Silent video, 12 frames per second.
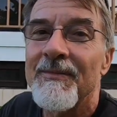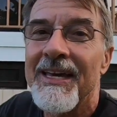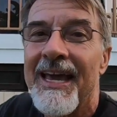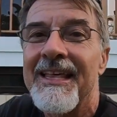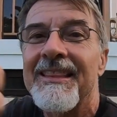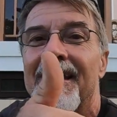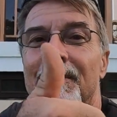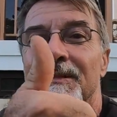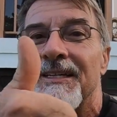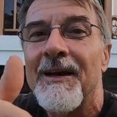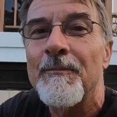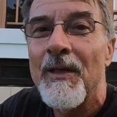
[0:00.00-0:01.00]
me a
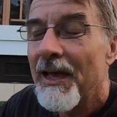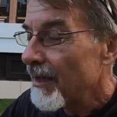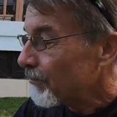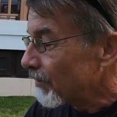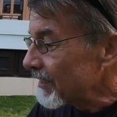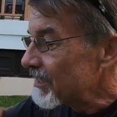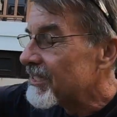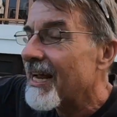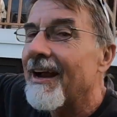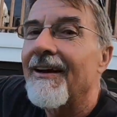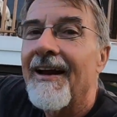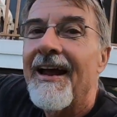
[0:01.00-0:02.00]
thumbs up. Please
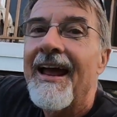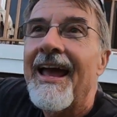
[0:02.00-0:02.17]
share.